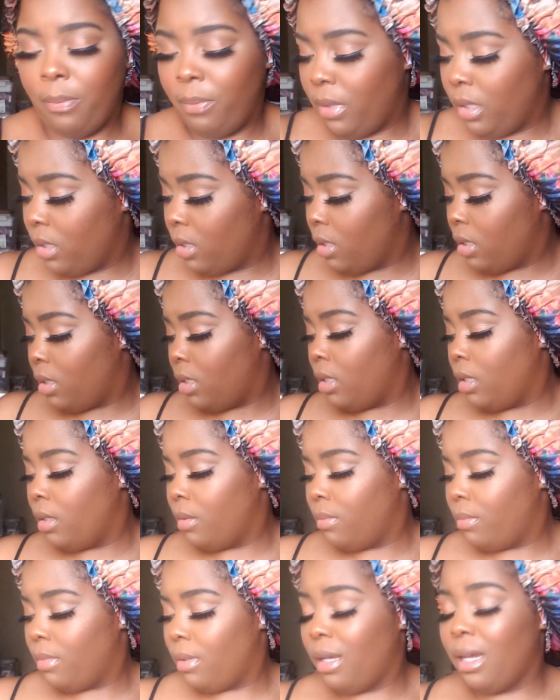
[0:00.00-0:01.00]
missed a
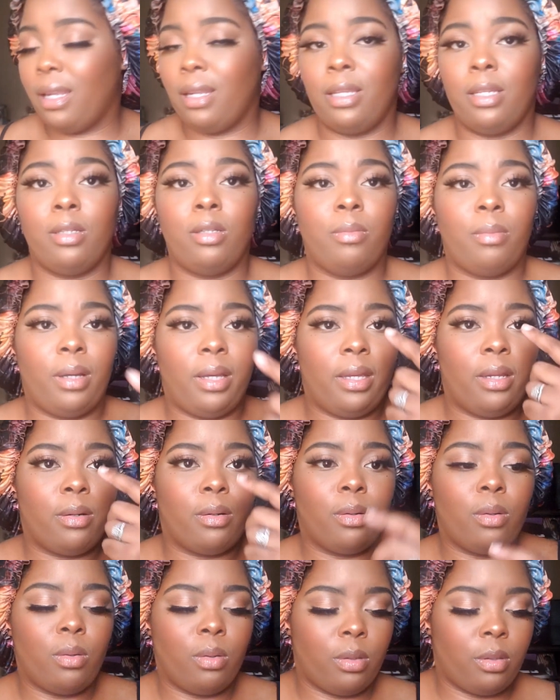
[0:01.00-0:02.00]
step. I didn't do my
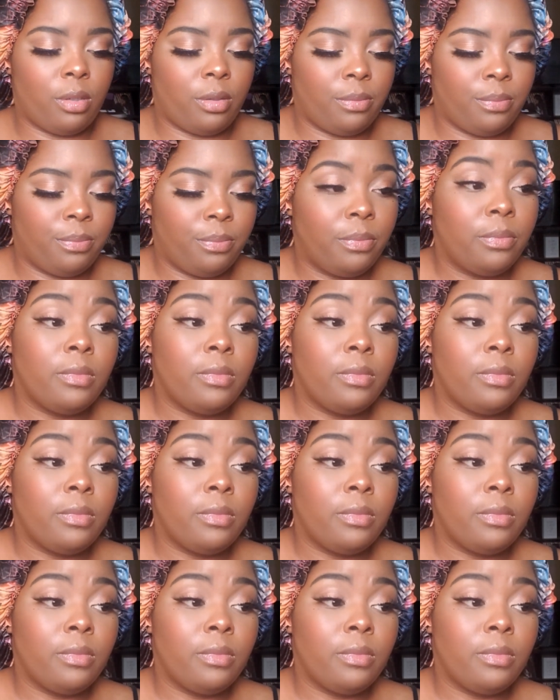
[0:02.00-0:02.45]
inner corner.